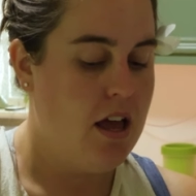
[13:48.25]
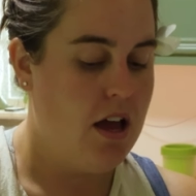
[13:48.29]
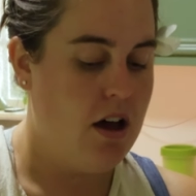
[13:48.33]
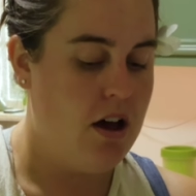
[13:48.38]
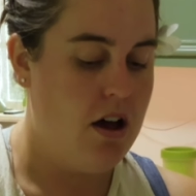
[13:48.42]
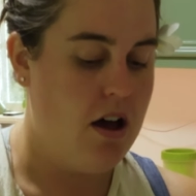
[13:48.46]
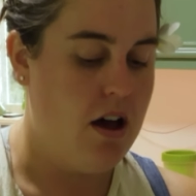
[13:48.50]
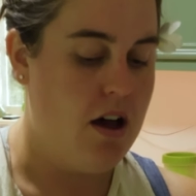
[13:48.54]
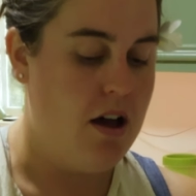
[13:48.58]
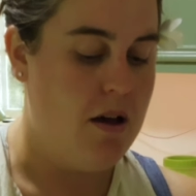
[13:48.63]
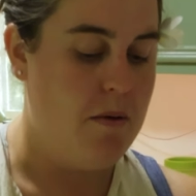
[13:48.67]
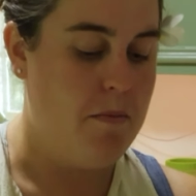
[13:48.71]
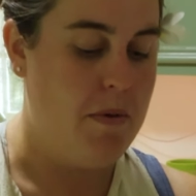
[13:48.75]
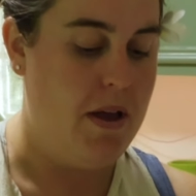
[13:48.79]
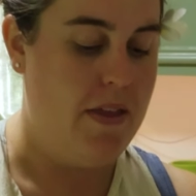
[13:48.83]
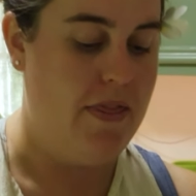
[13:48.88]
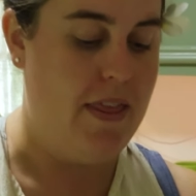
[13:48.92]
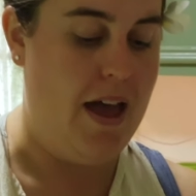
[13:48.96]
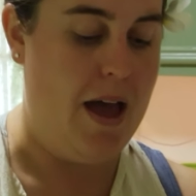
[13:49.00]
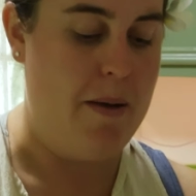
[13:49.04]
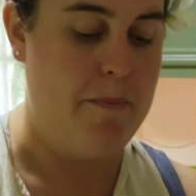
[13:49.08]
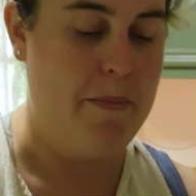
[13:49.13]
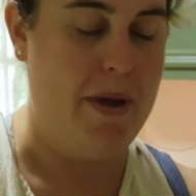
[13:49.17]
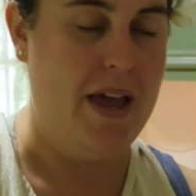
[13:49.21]

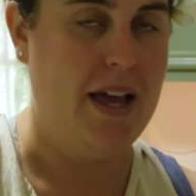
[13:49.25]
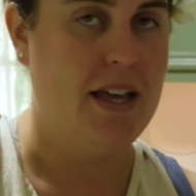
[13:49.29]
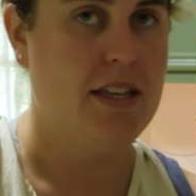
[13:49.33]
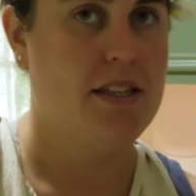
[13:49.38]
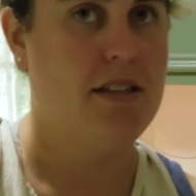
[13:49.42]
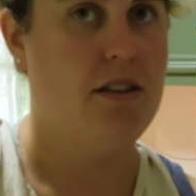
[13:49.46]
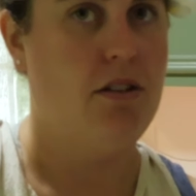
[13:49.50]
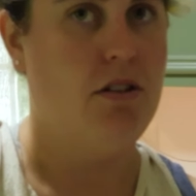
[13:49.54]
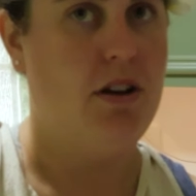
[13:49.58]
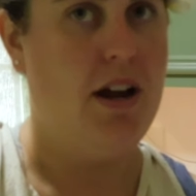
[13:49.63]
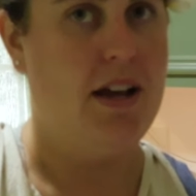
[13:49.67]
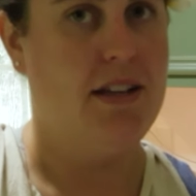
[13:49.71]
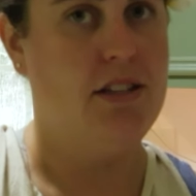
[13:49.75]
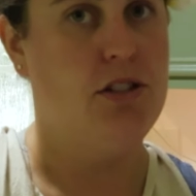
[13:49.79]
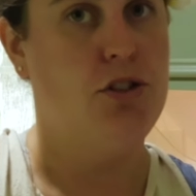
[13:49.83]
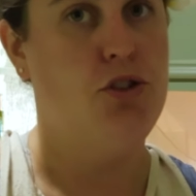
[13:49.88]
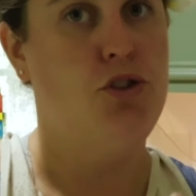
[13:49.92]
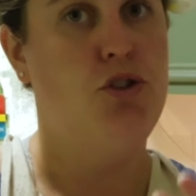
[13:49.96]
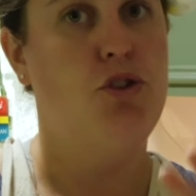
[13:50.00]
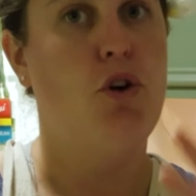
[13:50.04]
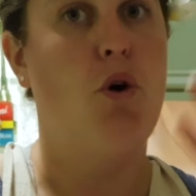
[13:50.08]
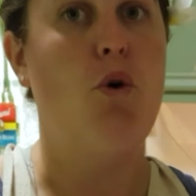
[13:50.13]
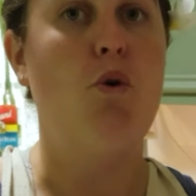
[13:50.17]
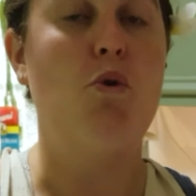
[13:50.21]
And that makes a nice
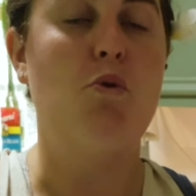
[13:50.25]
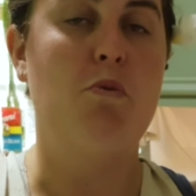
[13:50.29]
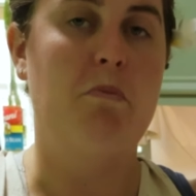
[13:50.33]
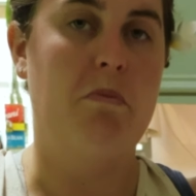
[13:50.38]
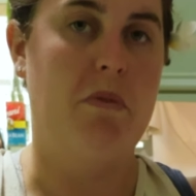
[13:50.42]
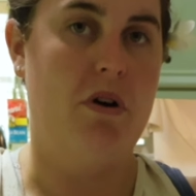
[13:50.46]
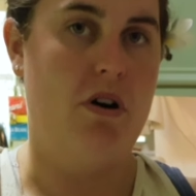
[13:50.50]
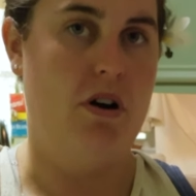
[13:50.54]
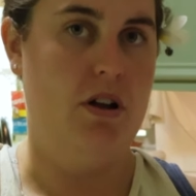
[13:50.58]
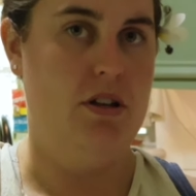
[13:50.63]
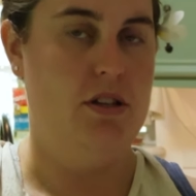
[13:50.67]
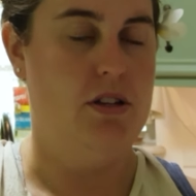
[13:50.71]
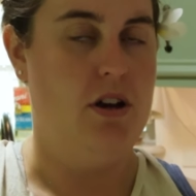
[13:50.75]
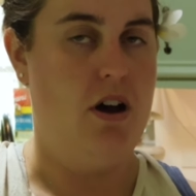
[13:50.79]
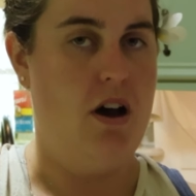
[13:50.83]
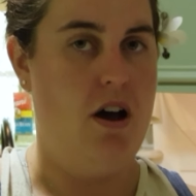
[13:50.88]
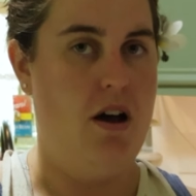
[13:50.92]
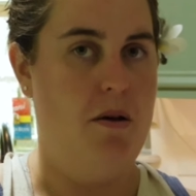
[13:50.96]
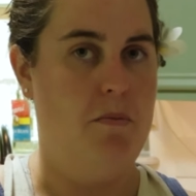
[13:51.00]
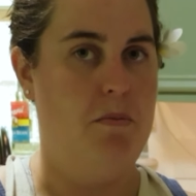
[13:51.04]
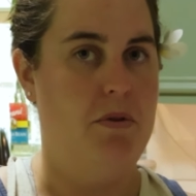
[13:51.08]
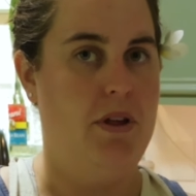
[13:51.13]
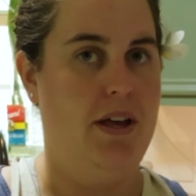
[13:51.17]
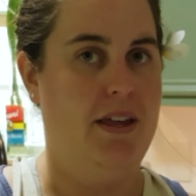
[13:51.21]
dome on
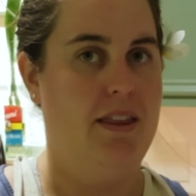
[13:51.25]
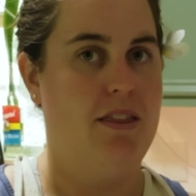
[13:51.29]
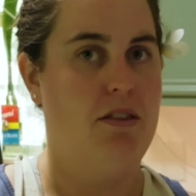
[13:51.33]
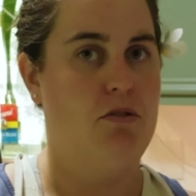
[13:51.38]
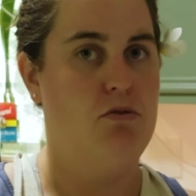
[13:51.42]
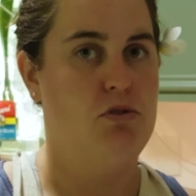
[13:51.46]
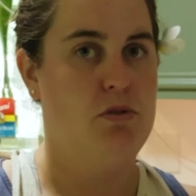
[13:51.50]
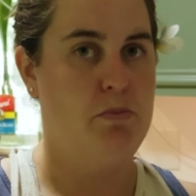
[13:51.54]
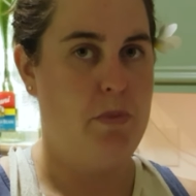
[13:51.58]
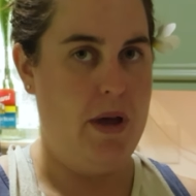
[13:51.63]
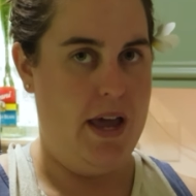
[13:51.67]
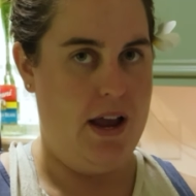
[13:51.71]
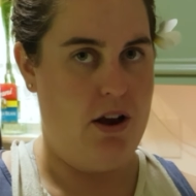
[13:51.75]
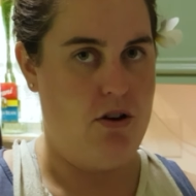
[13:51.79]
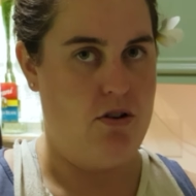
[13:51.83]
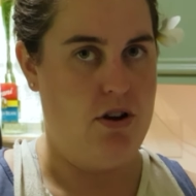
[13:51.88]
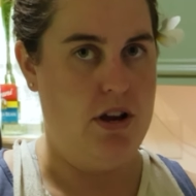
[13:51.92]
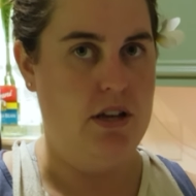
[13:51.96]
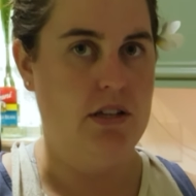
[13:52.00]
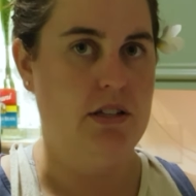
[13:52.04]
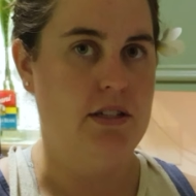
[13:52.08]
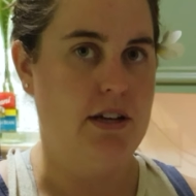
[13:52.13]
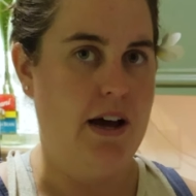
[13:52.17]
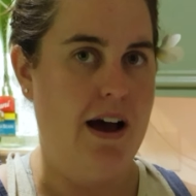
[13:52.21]
top, like those
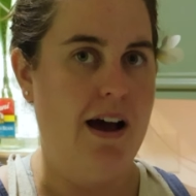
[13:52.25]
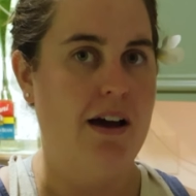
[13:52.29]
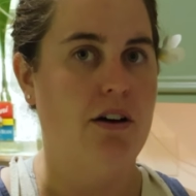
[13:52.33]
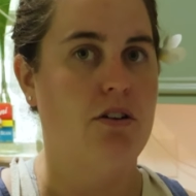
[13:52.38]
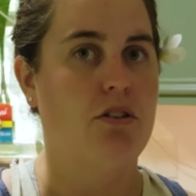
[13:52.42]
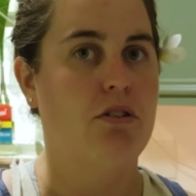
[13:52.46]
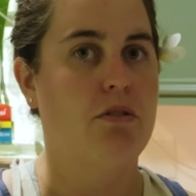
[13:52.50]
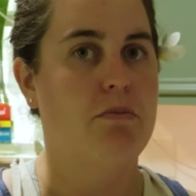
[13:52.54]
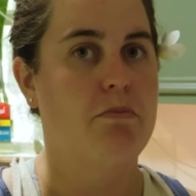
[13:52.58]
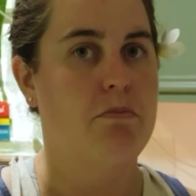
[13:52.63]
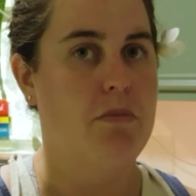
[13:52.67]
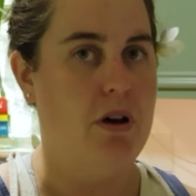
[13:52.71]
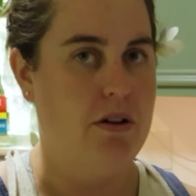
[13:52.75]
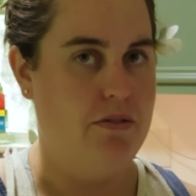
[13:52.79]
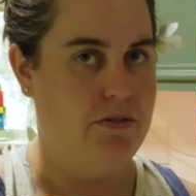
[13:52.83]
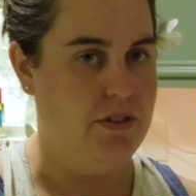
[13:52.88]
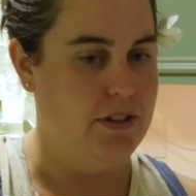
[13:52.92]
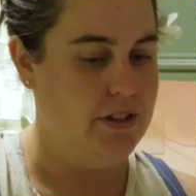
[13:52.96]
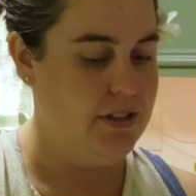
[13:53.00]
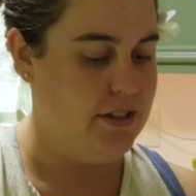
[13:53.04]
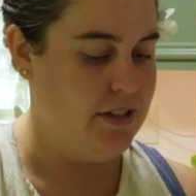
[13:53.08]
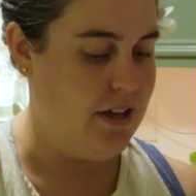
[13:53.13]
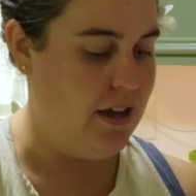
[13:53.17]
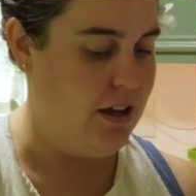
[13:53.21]
bakery style
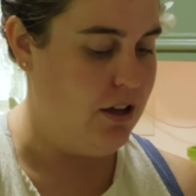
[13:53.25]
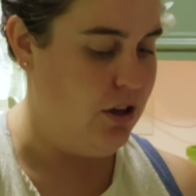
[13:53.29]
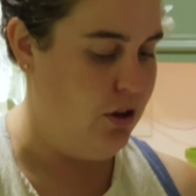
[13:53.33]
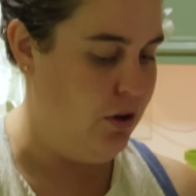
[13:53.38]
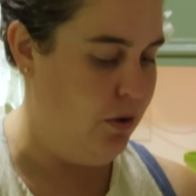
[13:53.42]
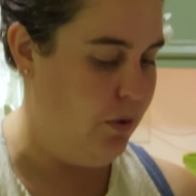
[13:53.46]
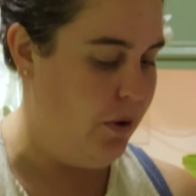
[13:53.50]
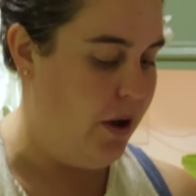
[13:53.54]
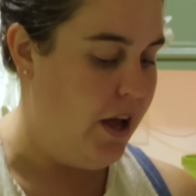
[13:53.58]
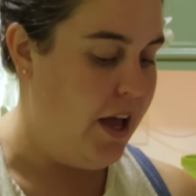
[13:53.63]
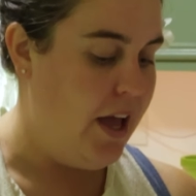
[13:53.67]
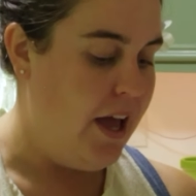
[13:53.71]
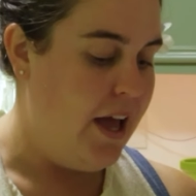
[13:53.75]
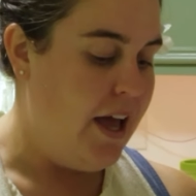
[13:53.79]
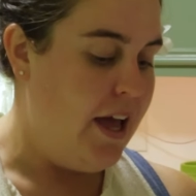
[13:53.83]
muffins that you